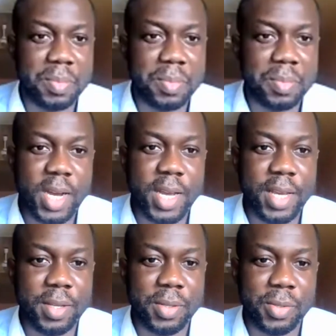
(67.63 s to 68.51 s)

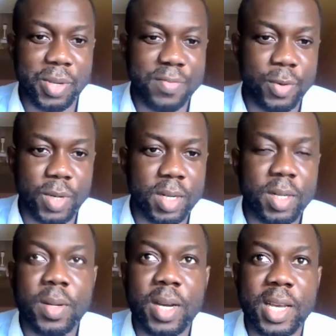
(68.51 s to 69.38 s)
hi to
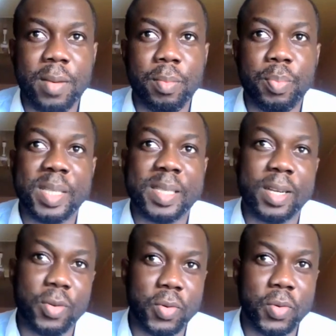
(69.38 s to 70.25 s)
everyone. I am Peter
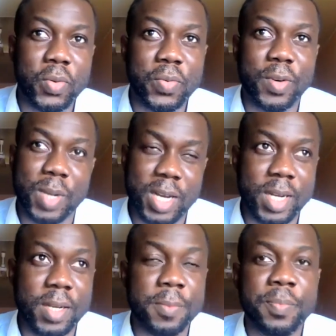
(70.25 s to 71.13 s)
Nuhu from
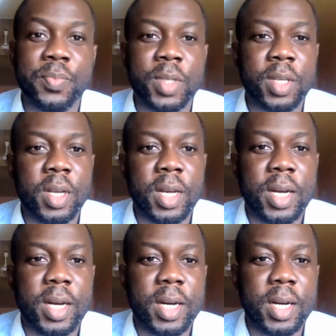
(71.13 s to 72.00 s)
Ghana.
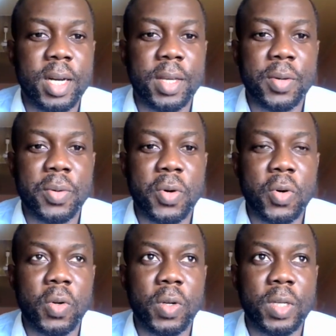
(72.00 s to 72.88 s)
I
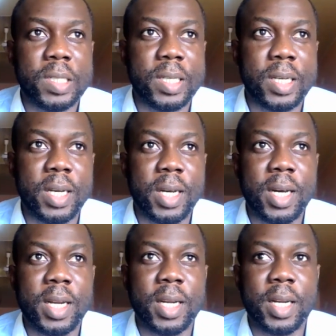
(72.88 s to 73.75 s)
hold
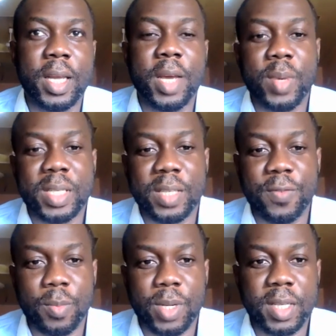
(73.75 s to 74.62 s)
an MSc
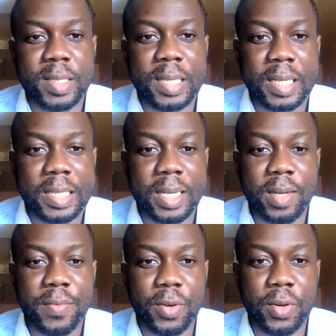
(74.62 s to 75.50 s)
from the
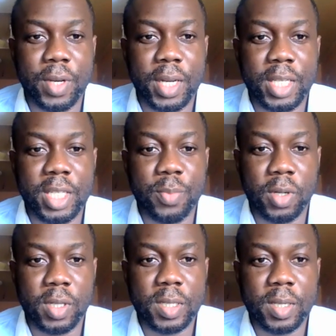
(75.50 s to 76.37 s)
Center for Energy
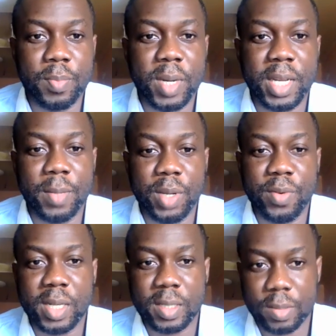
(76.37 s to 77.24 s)
Policy, Mine
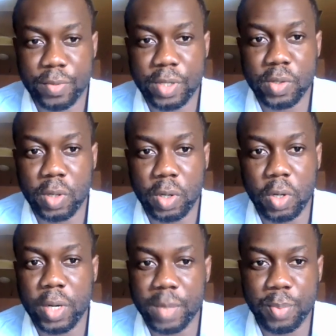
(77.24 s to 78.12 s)
Minerals, Ways of
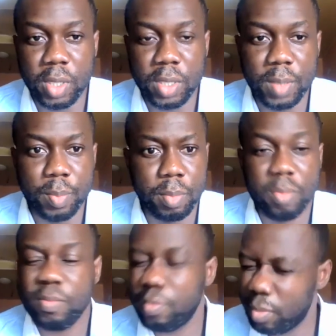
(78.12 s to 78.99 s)
Law and Policy, um,
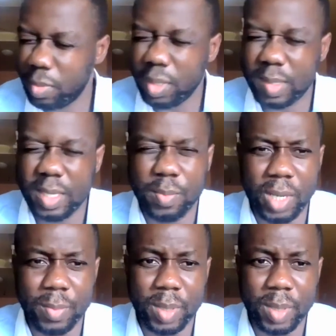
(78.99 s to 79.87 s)

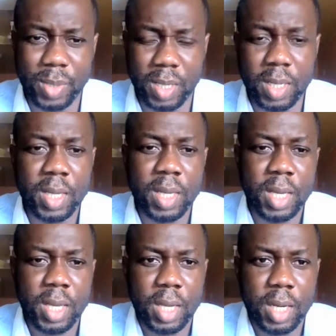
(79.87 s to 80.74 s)
CEPMLP
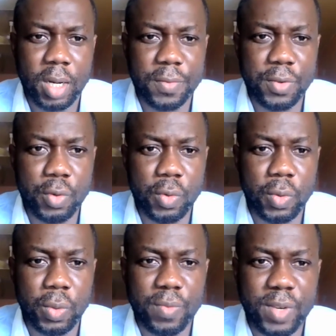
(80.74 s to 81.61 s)
of
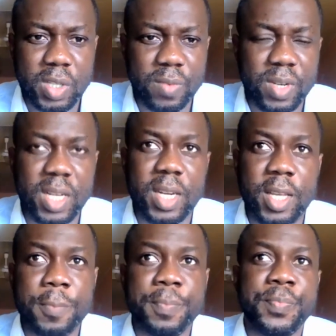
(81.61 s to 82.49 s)
U University of
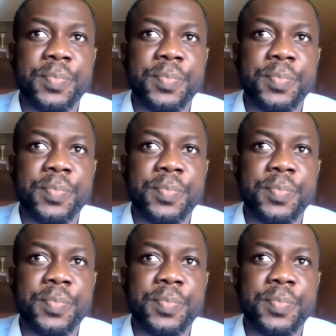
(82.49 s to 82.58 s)
Dundee,